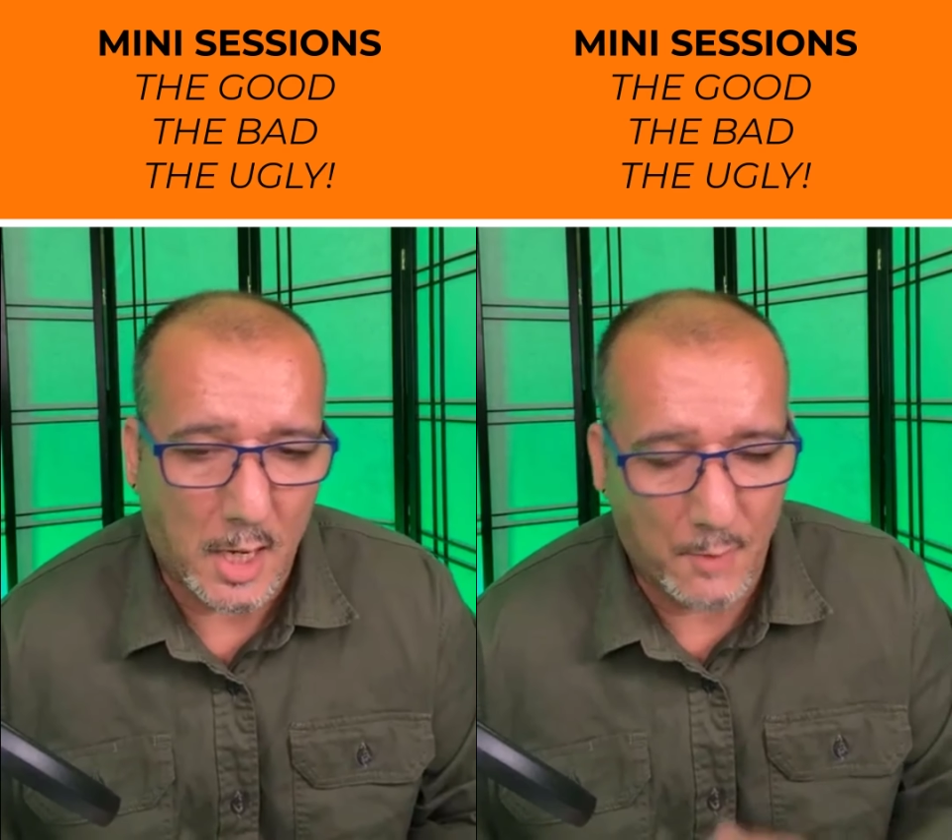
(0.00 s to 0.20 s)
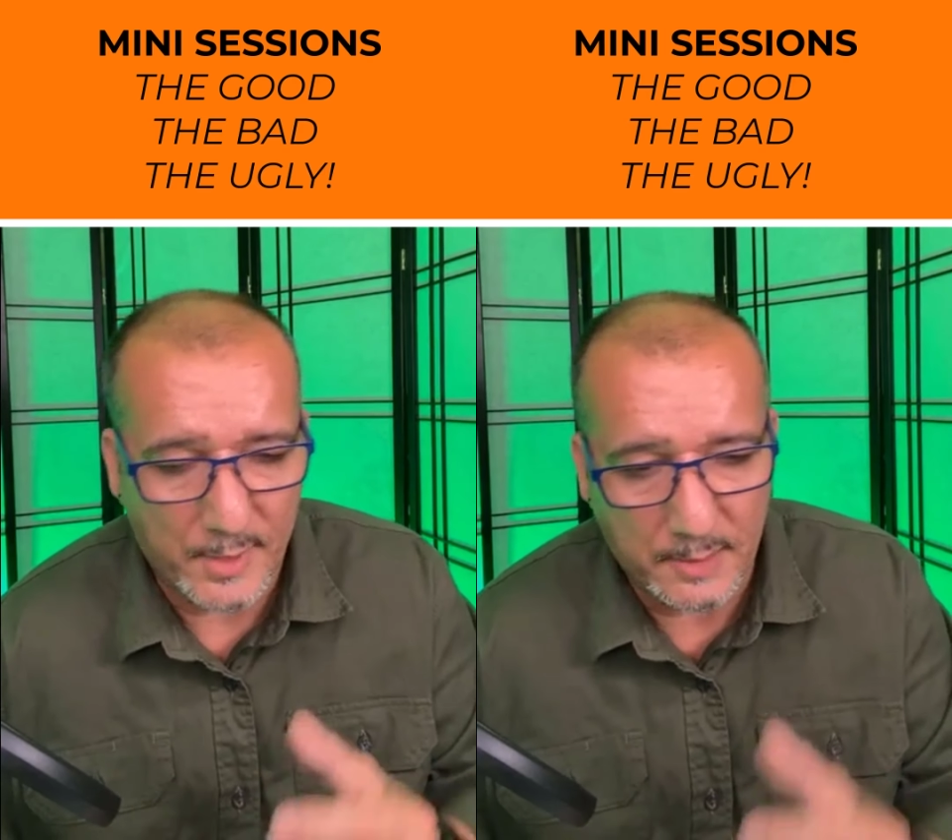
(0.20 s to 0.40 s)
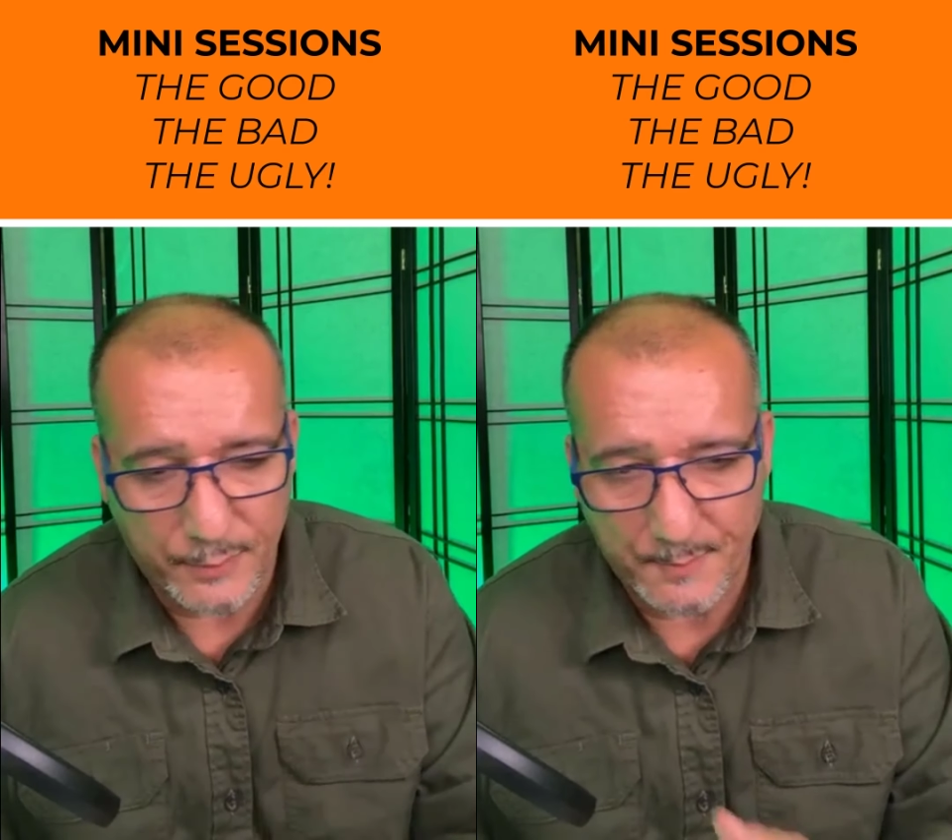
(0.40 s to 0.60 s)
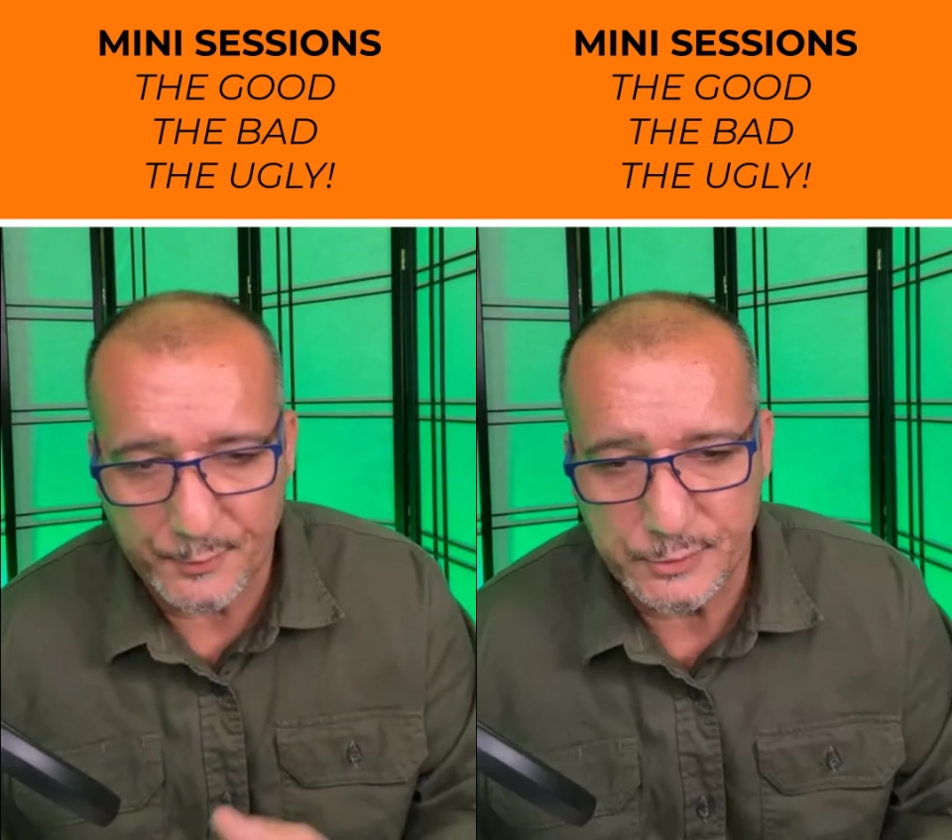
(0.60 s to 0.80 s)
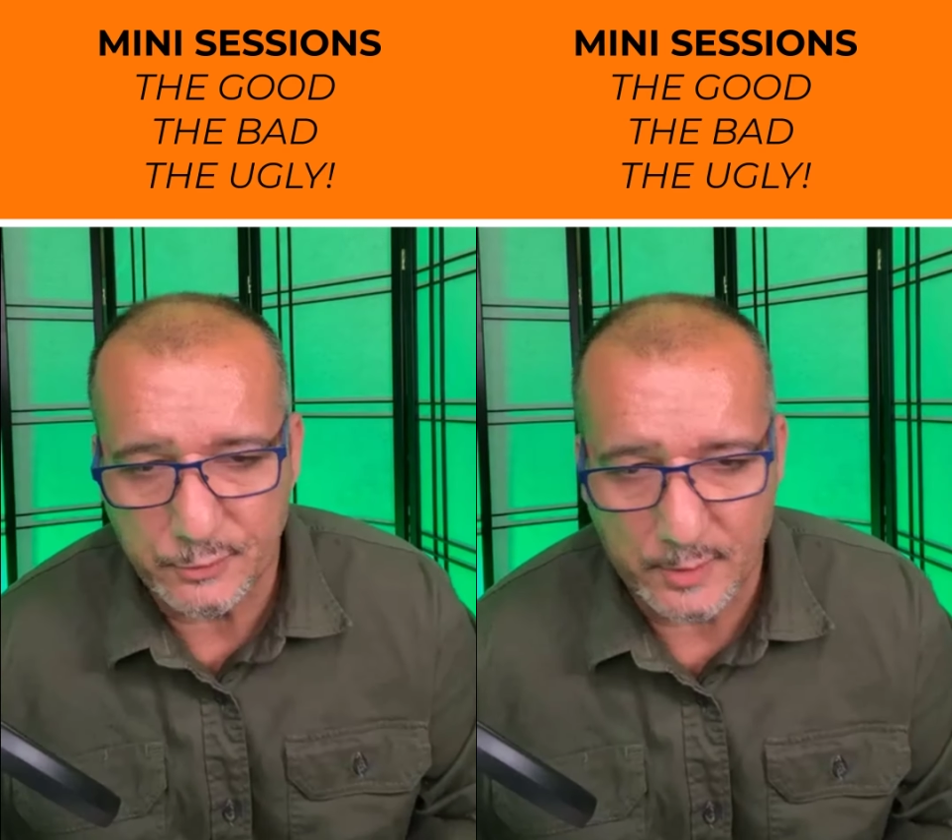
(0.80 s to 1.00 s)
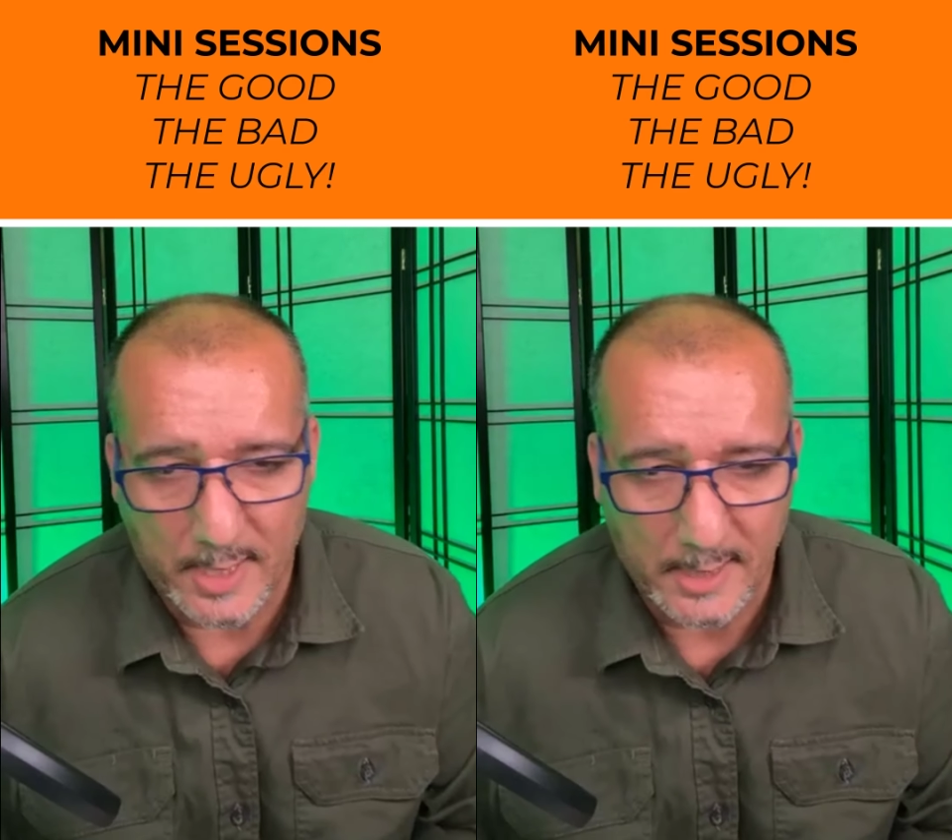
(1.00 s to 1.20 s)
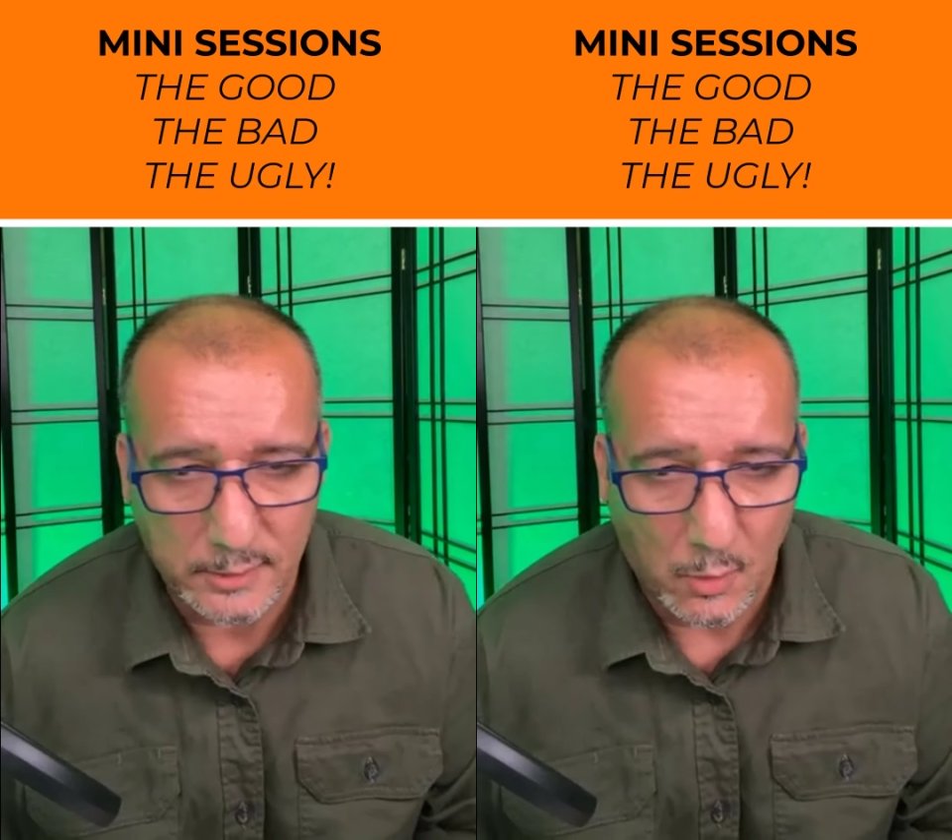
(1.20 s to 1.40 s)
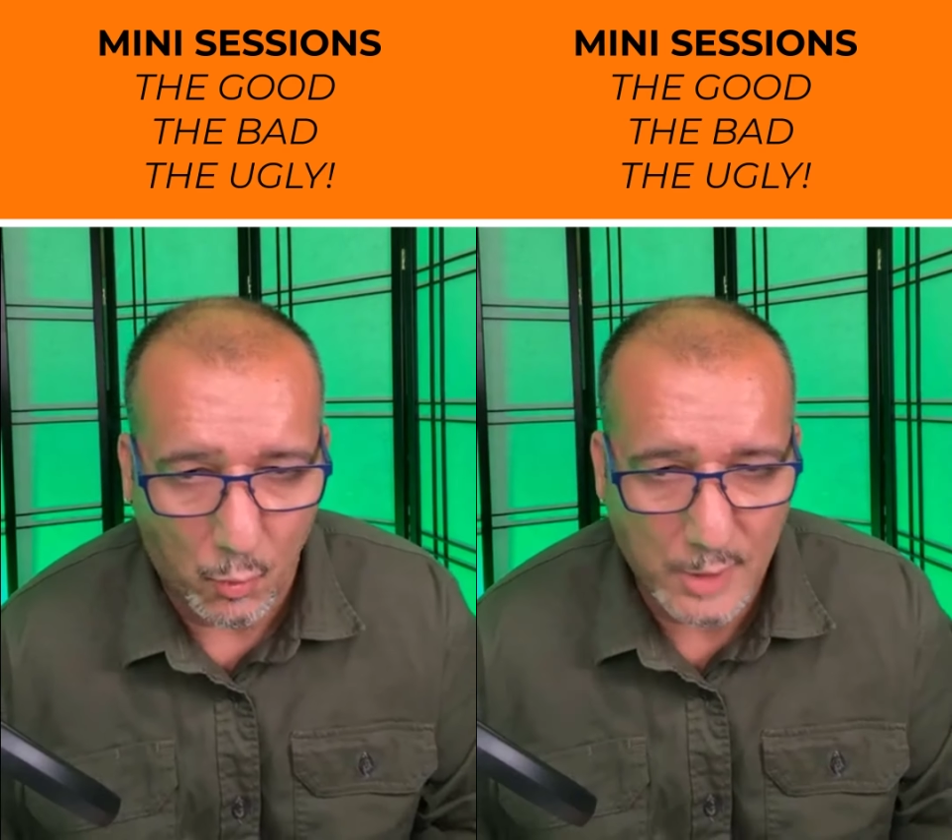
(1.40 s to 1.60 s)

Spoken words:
How many people did you get?